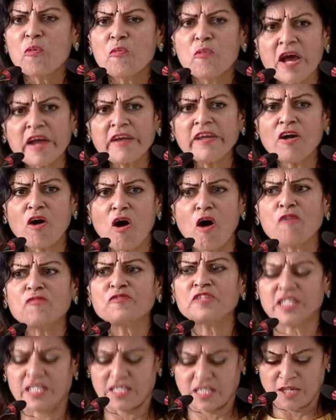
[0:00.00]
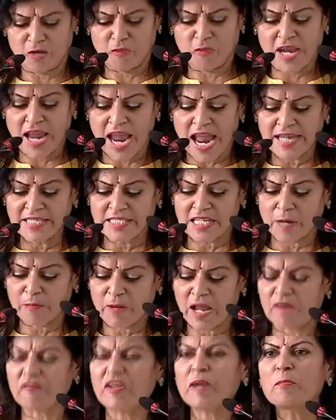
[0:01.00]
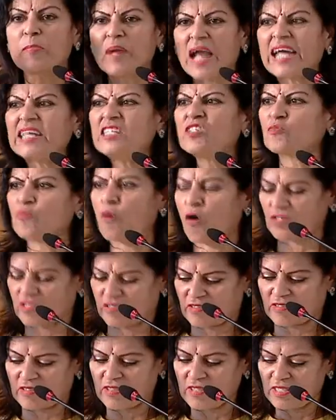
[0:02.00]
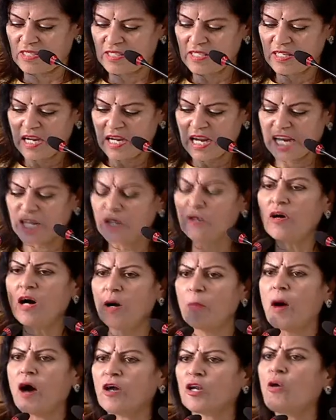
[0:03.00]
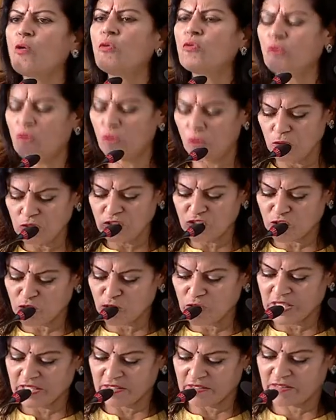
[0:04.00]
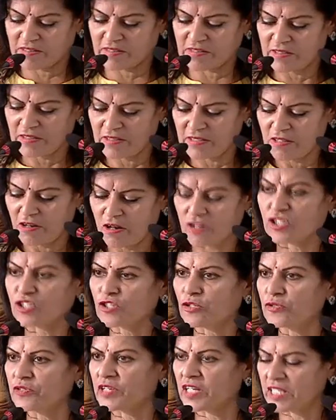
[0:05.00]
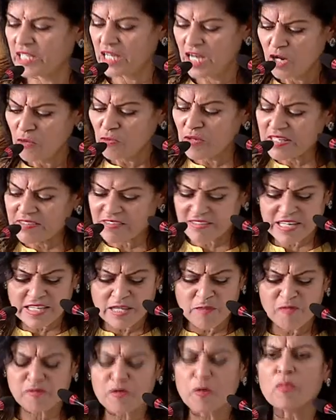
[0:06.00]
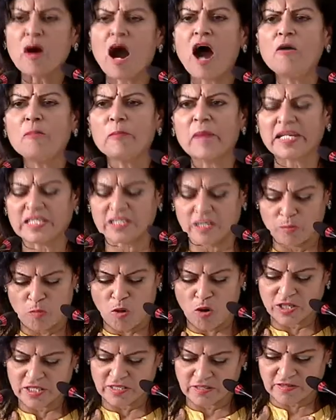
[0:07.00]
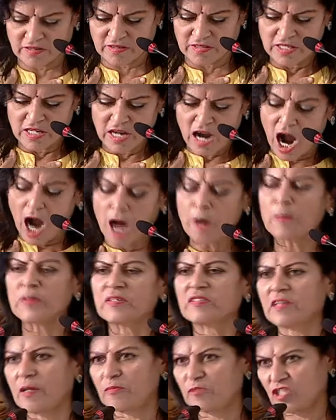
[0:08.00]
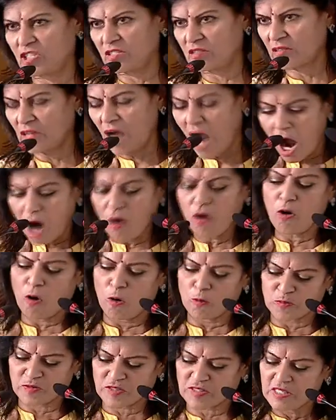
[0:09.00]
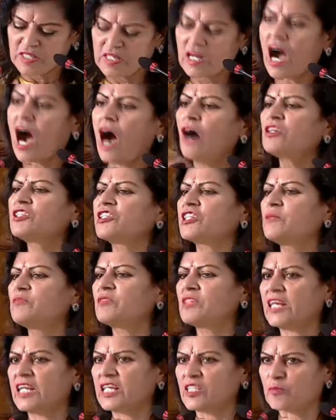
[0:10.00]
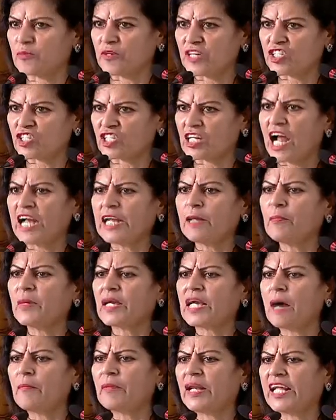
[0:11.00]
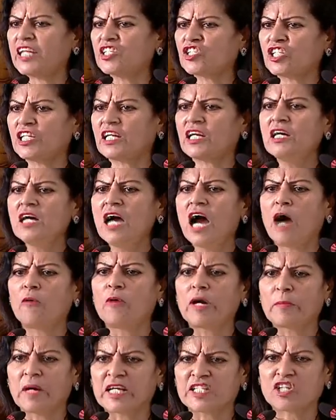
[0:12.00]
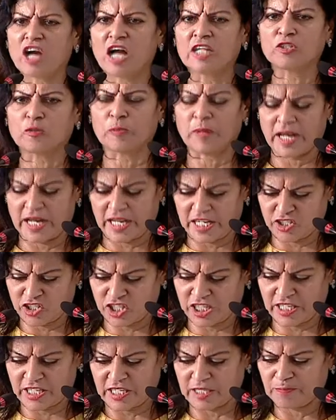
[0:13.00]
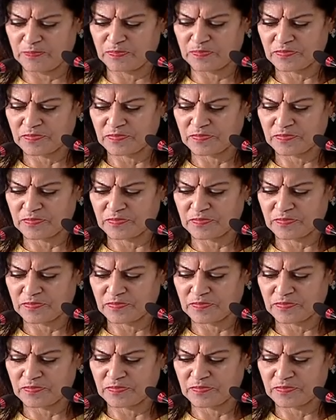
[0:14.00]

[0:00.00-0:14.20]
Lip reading: Very often, we end up having blind spots, you know, about our own students or children. We see them from our mental models, our perceptions, our hopes, our dreams and aspirations. I didn't become an engineer, I want my child to be an engineer.